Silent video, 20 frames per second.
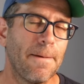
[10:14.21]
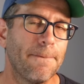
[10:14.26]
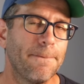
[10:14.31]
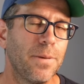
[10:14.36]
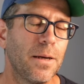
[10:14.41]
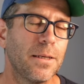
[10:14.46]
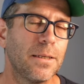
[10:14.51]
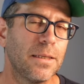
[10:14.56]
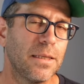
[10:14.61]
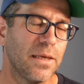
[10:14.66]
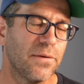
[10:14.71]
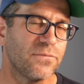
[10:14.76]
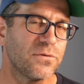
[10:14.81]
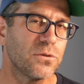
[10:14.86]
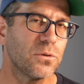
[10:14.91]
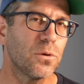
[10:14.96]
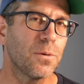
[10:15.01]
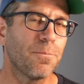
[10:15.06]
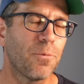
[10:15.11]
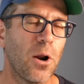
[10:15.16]
but gives
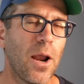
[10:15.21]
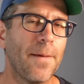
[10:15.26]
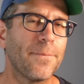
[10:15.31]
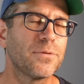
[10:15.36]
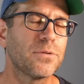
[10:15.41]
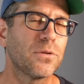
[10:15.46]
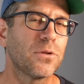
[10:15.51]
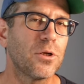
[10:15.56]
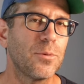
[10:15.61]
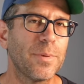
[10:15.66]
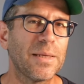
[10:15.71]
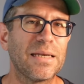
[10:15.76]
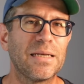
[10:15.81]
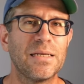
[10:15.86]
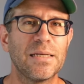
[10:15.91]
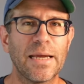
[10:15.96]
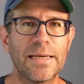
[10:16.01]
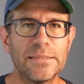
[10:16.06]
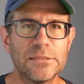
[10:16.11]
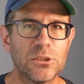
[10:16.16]
you a, perhaps a little bit
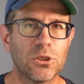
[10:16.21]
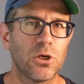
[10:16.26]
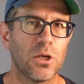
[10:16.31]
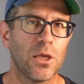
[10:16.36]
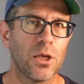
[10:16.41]
nicer